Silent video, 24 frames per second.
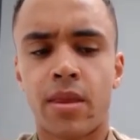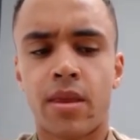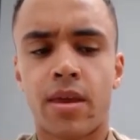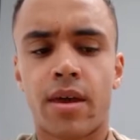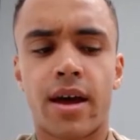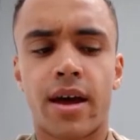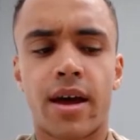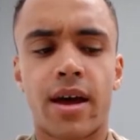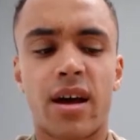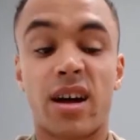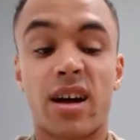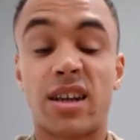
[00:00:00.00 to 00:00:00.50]

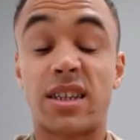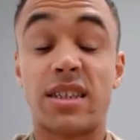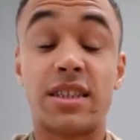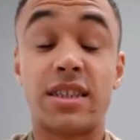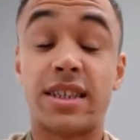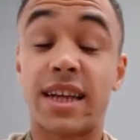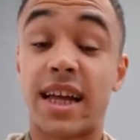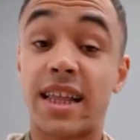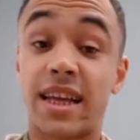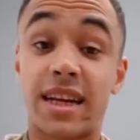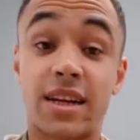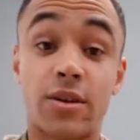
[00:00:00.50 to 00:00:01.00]
I didn't
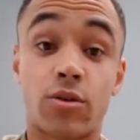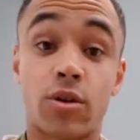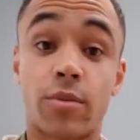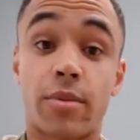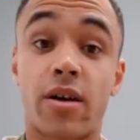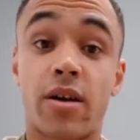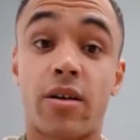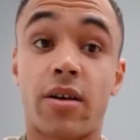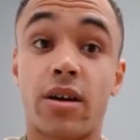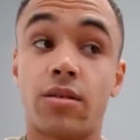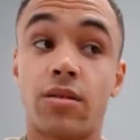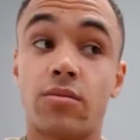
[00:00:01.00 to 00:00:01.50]
tell anyone
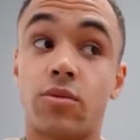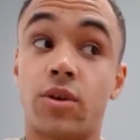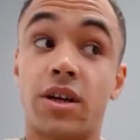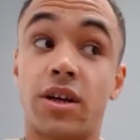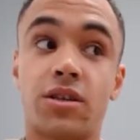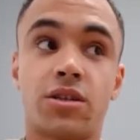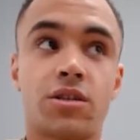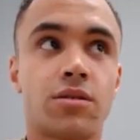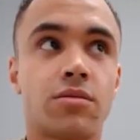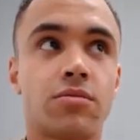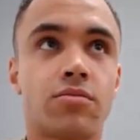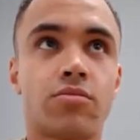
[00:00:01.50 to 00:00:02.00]
about it,
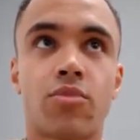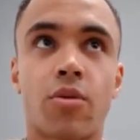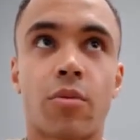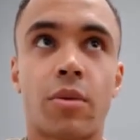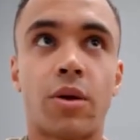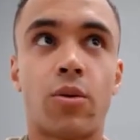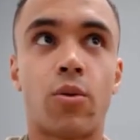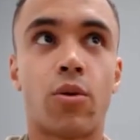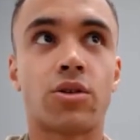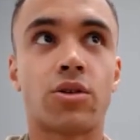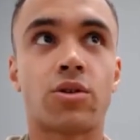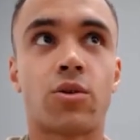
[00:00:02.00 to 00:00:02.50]
which probably
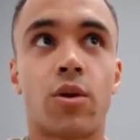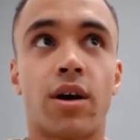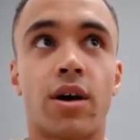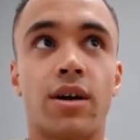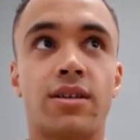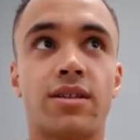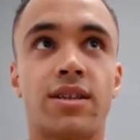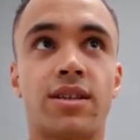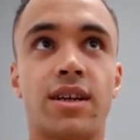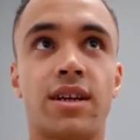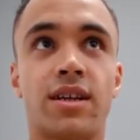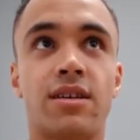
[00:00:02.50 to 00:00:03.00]
was quite
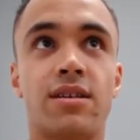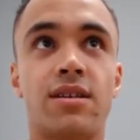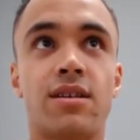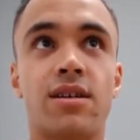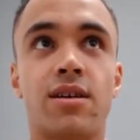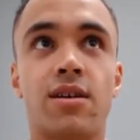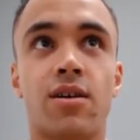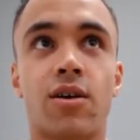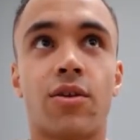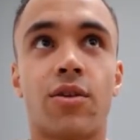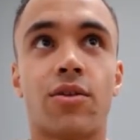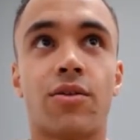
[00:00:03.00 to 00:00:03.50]
silly
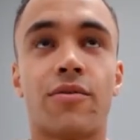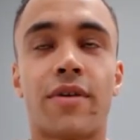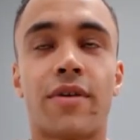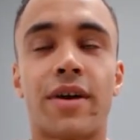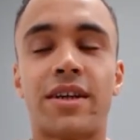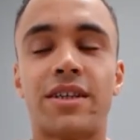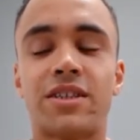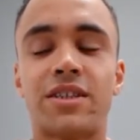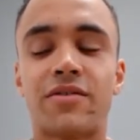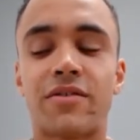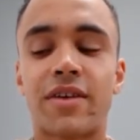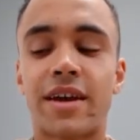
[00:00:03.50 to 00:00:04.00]
on the
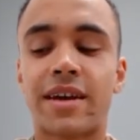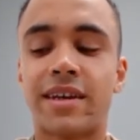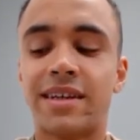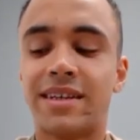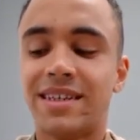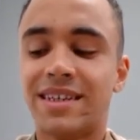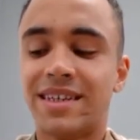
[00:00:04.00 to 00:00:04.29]
face of it,